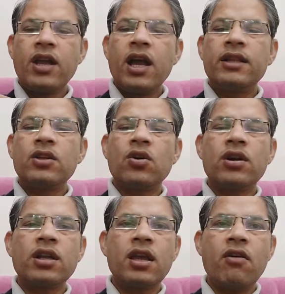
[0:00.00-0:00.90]
and the
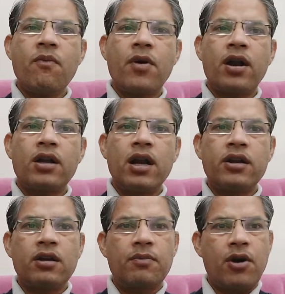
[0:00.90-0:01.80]
concave part,
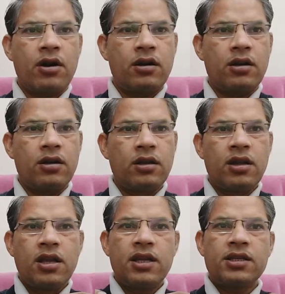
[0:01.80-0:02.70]
lateral part,
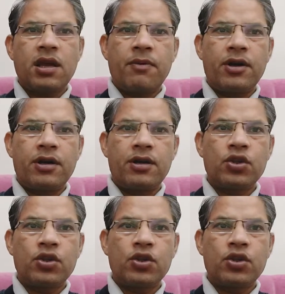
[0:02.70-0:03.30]
is separated.